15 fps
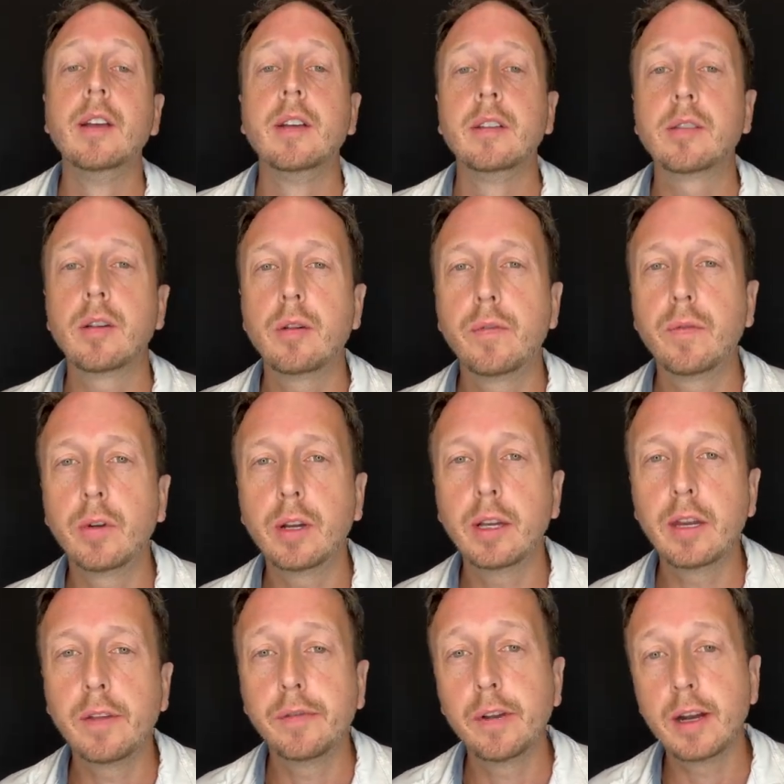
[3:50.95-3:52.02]
So if we're
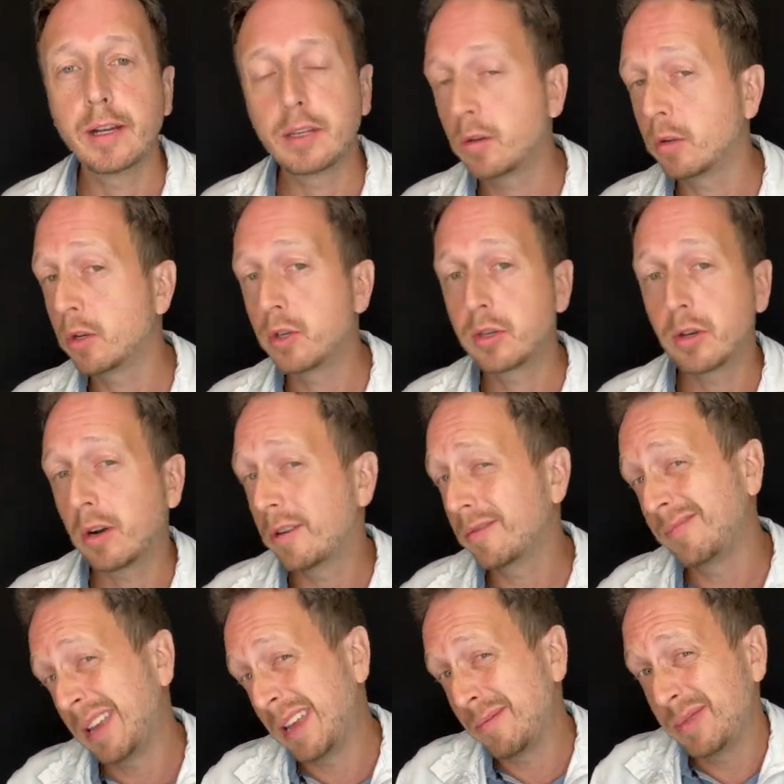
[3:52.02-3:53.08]
looking to floss, you can
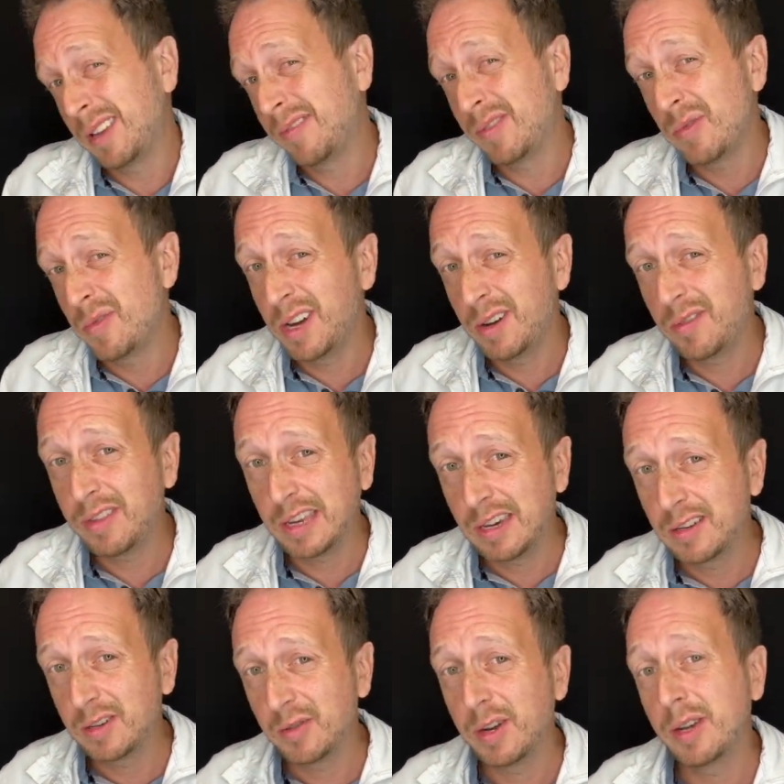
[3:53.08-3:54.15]
start maybe if you want it with the
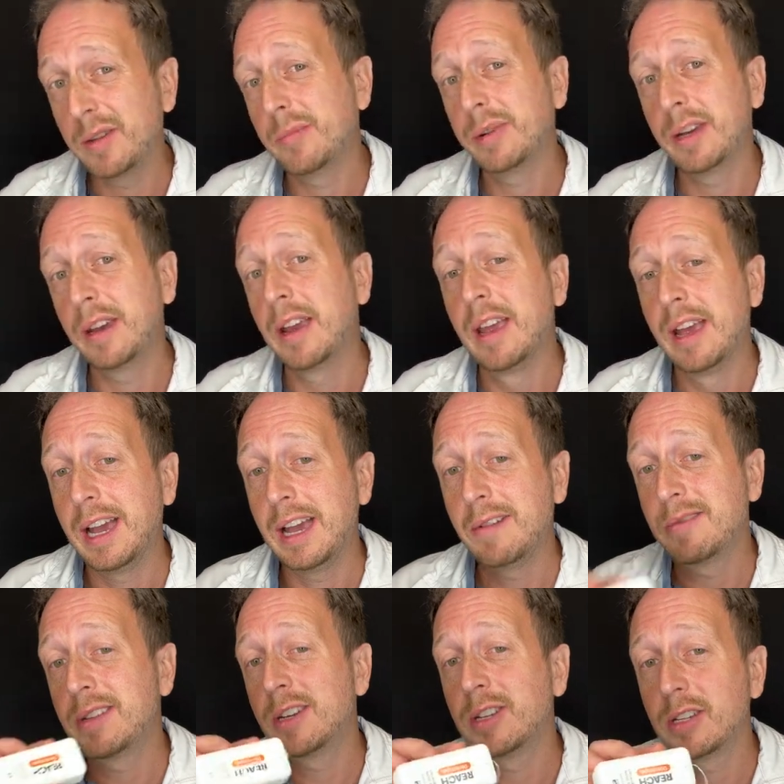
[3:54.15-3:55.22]
easier one, but I would
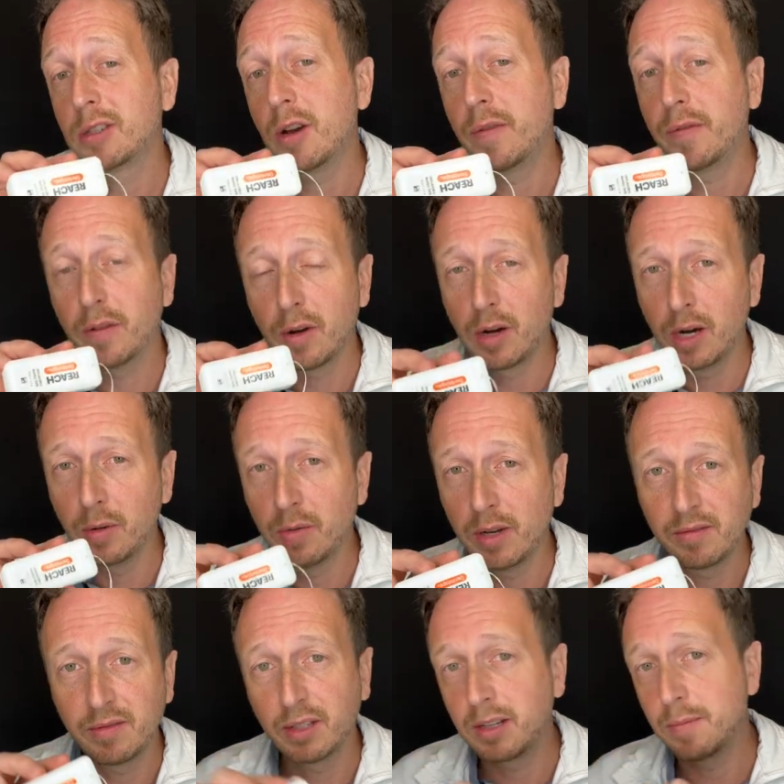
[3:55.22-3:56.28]
say just go for a hard
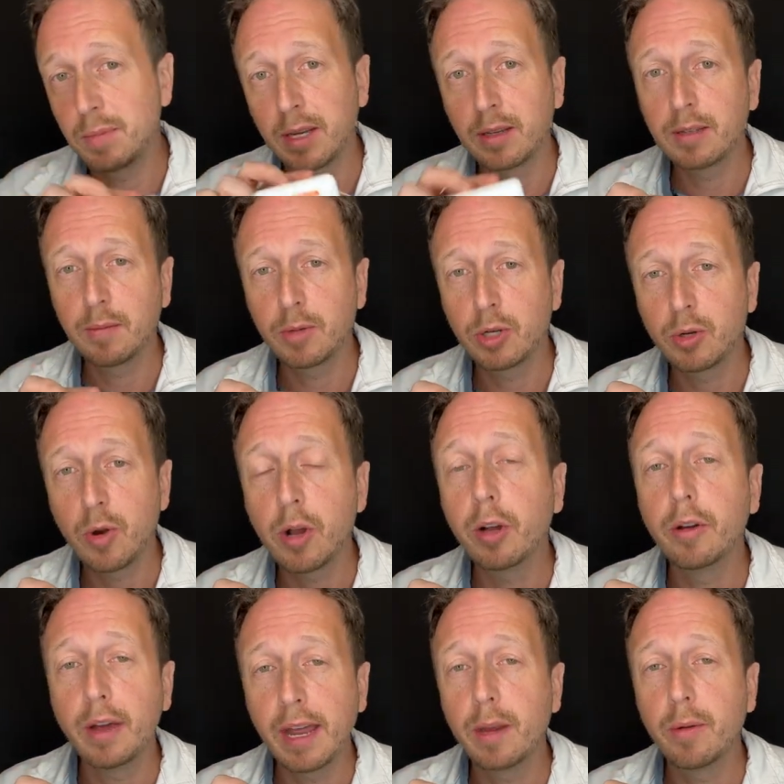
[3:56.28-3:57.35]
one. You're gonna be, it's gonna be
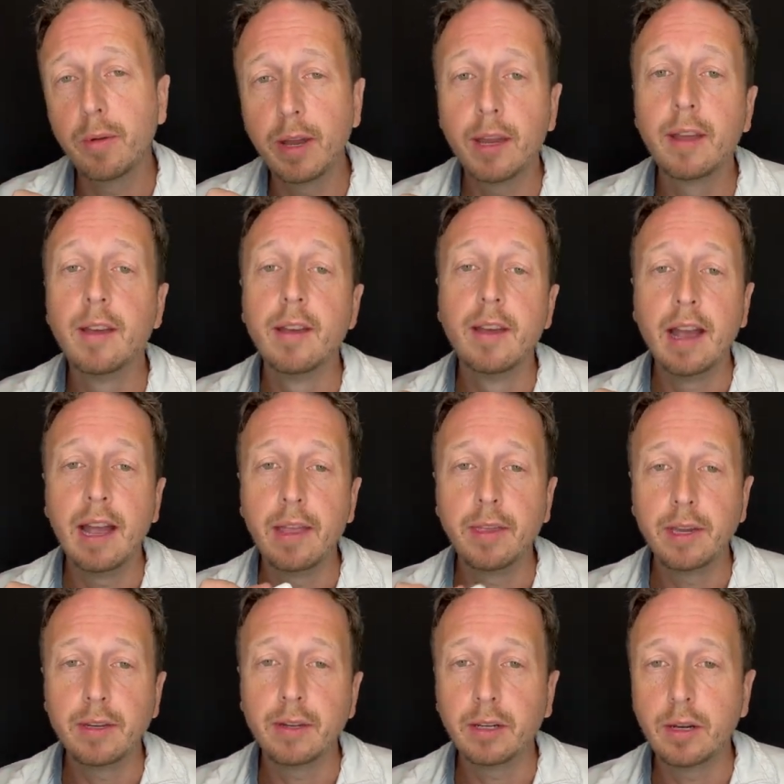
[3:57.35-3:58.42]
struggle anyway, and
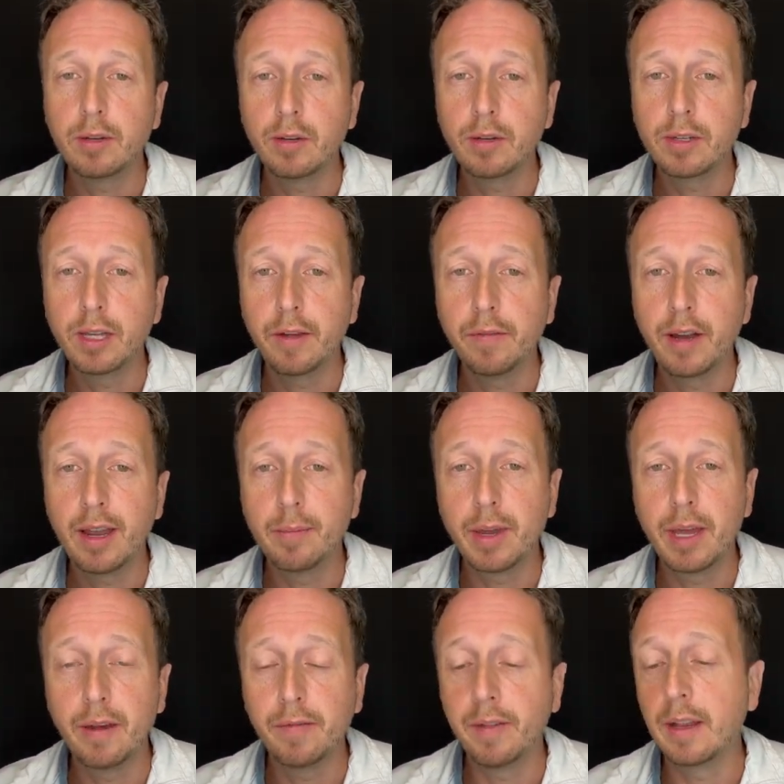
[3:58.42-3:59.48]
then you're gonna do yourself a lot of
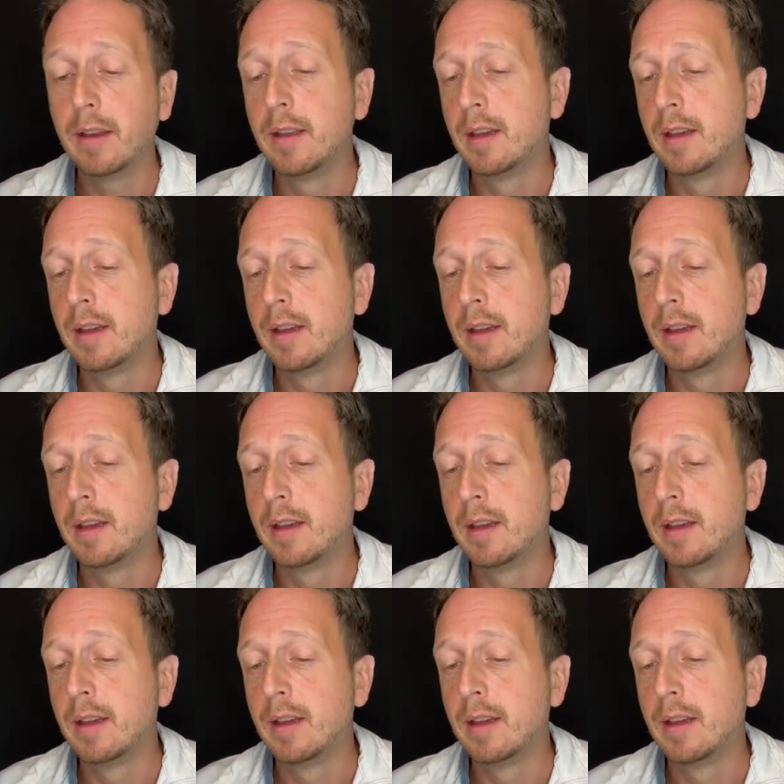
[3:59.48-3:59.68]
benefit.